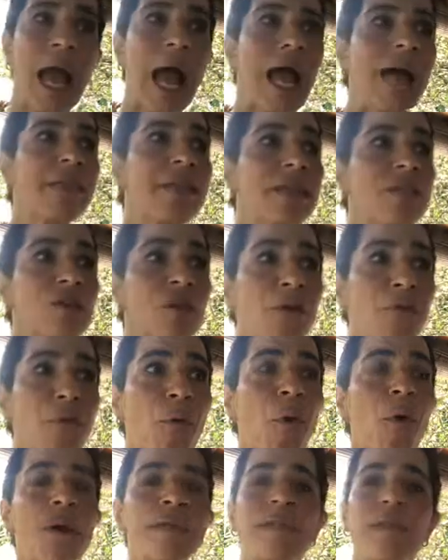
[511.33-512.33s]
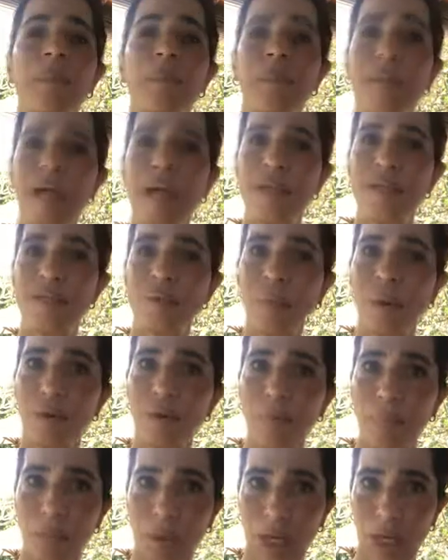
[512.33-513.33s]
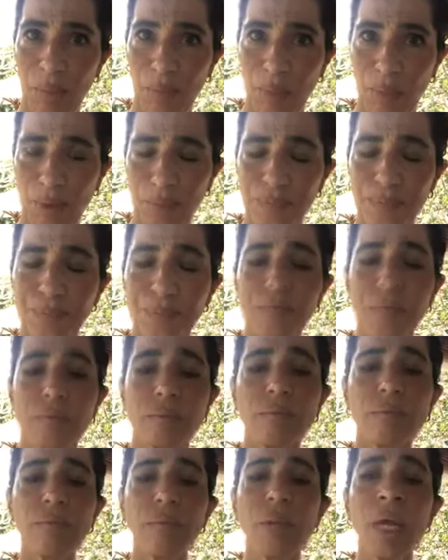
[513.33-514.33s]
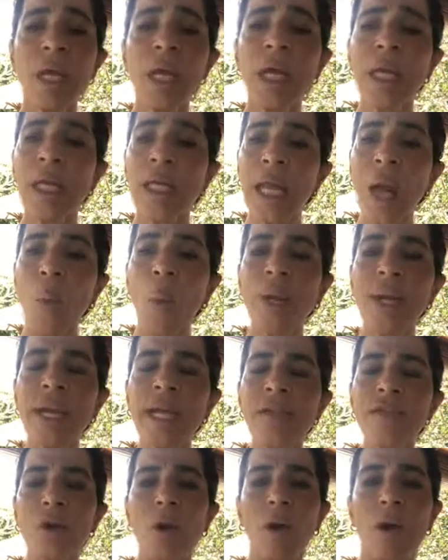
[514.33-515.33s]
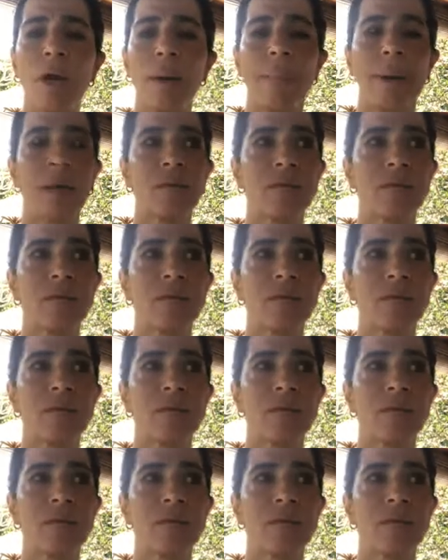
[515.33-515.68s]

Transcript: And this, of course, applies to other people. Now, when I talk about